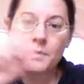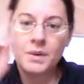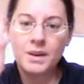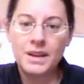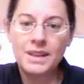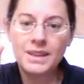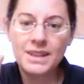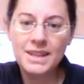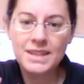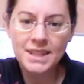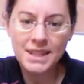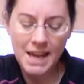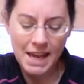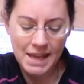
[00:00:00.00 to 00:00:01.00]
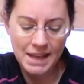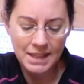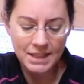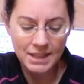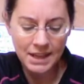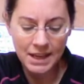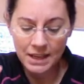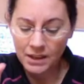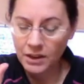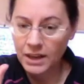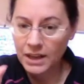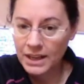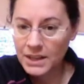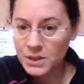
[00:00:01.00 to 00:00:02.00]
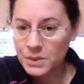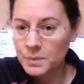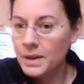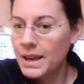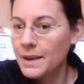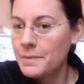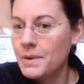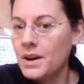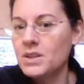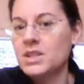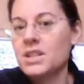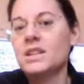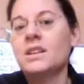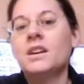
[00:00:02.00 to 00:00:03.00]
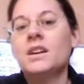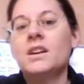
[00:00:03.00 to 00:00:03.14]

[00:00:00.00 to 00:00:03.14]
But in this case, in a collision plate margin,